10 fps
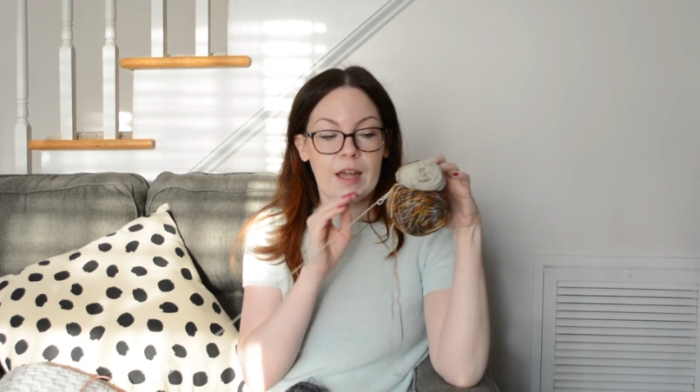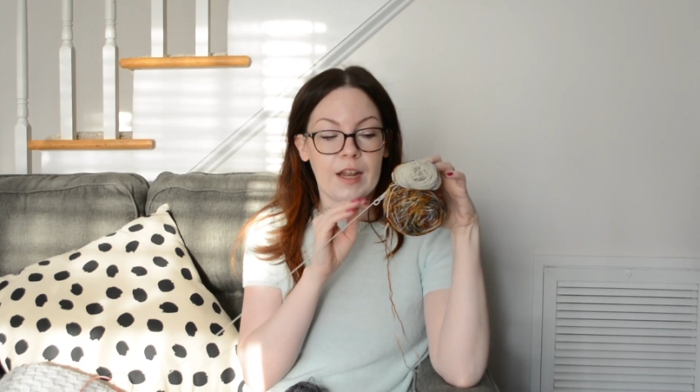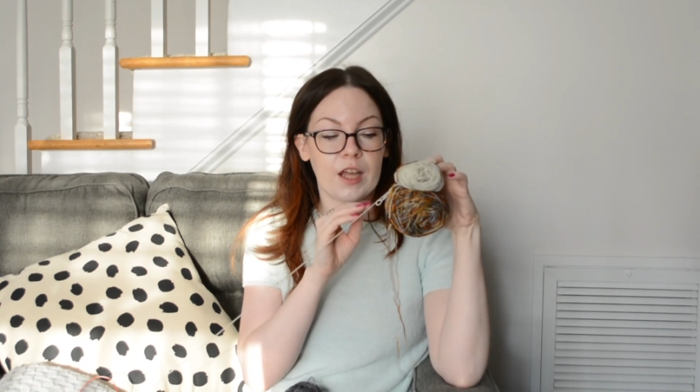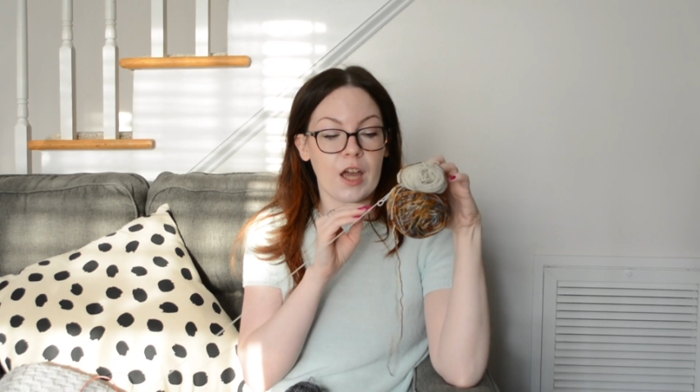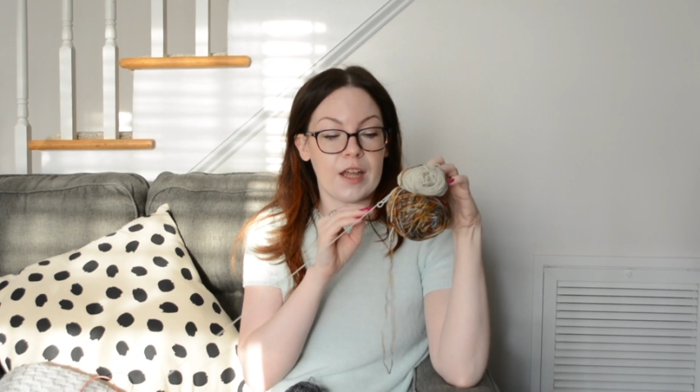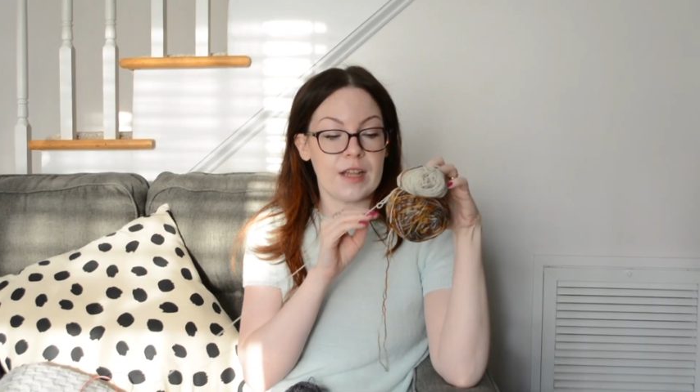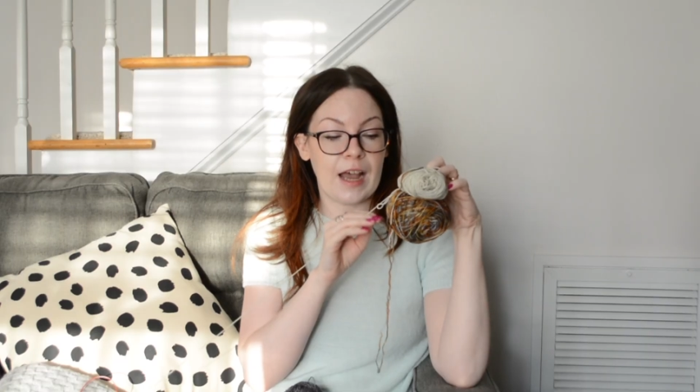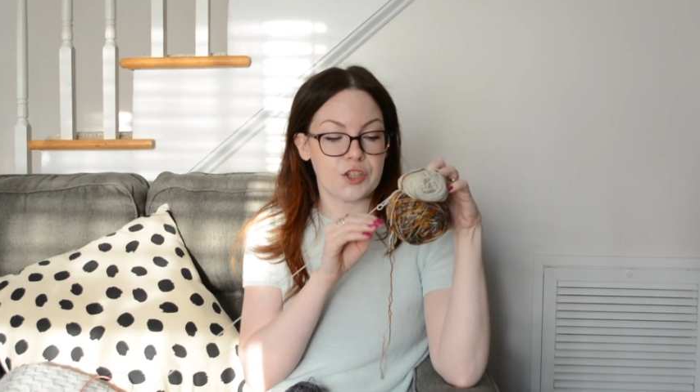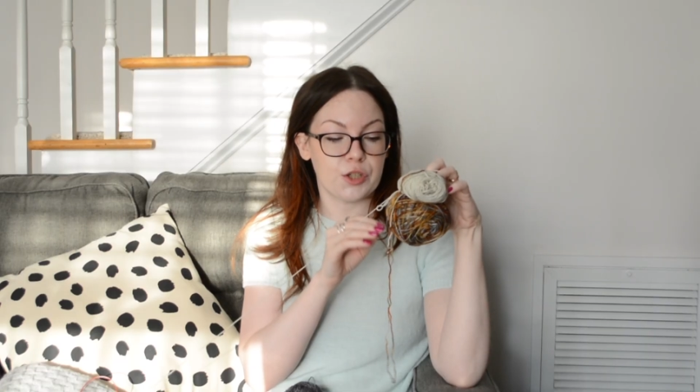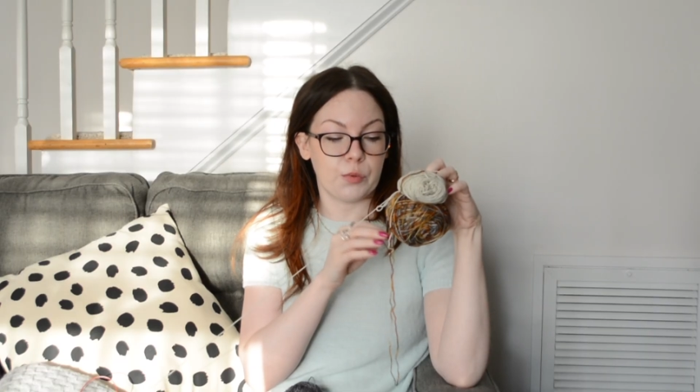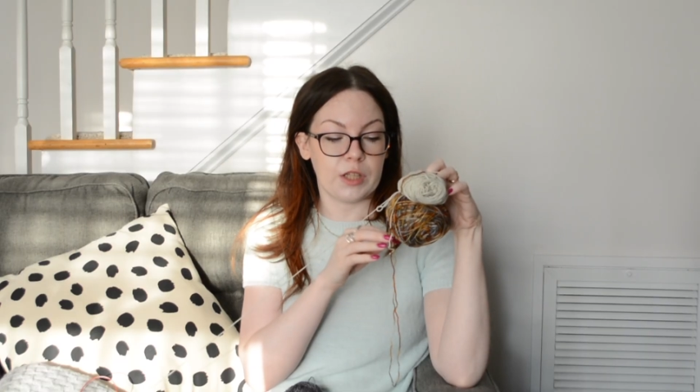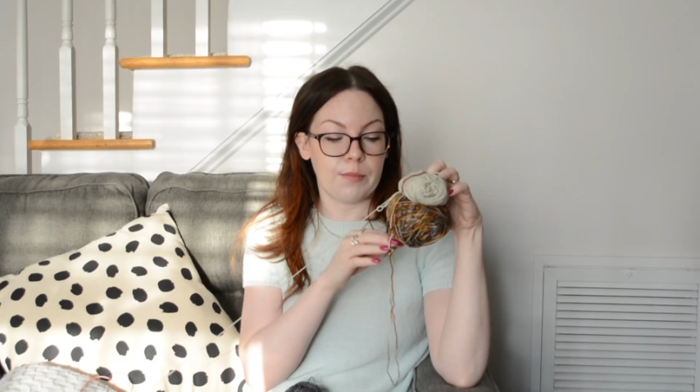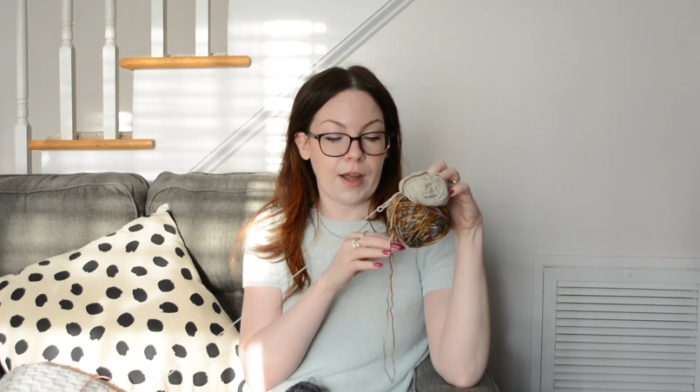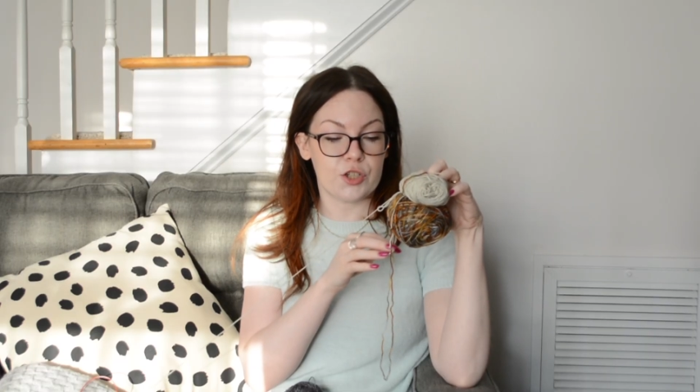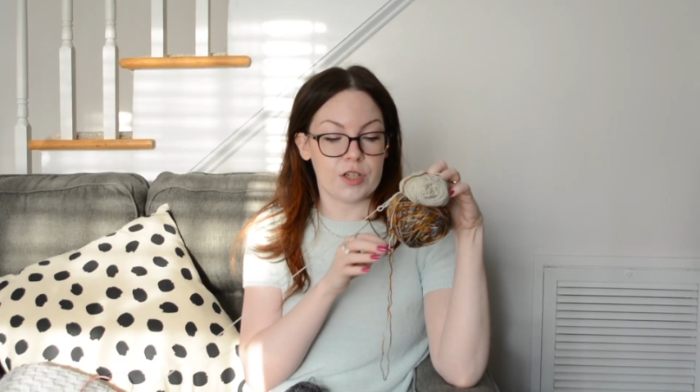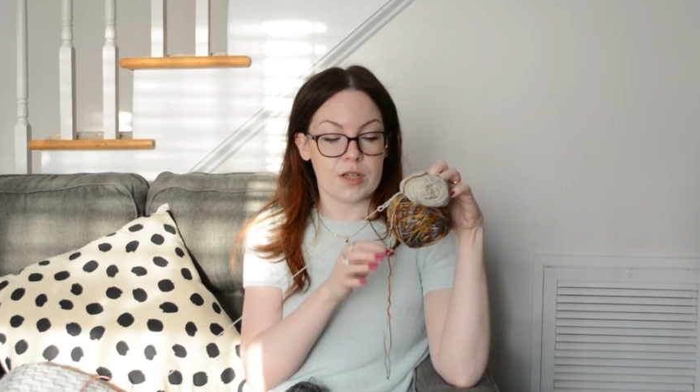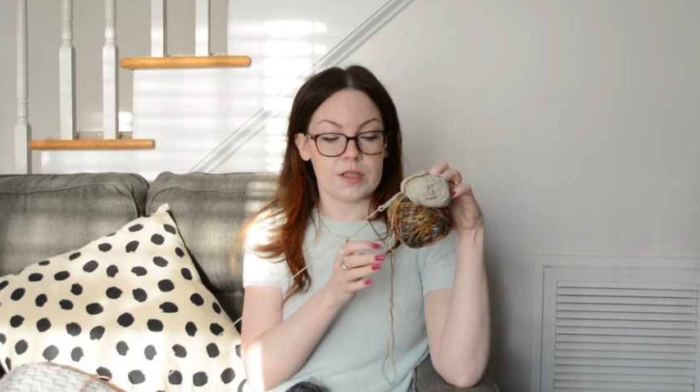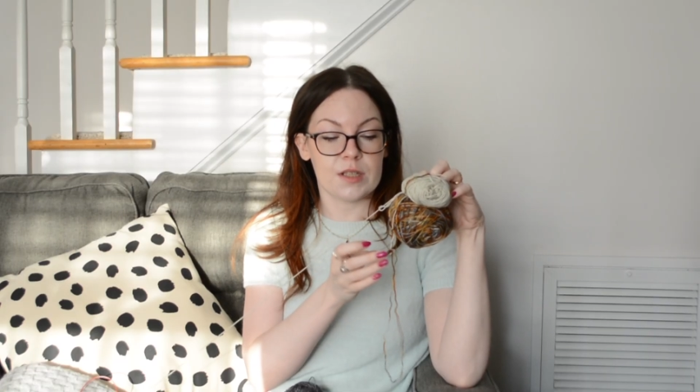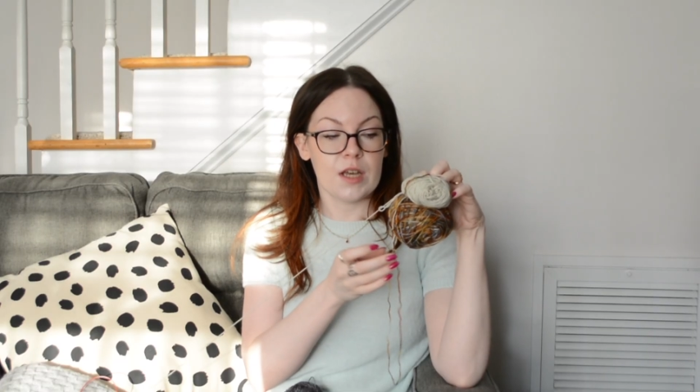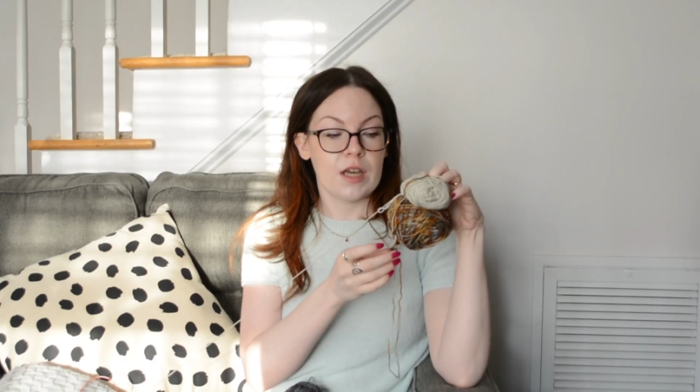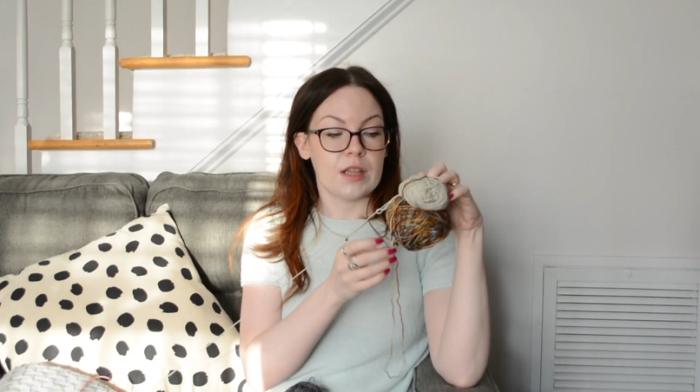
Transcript: and it actually really matches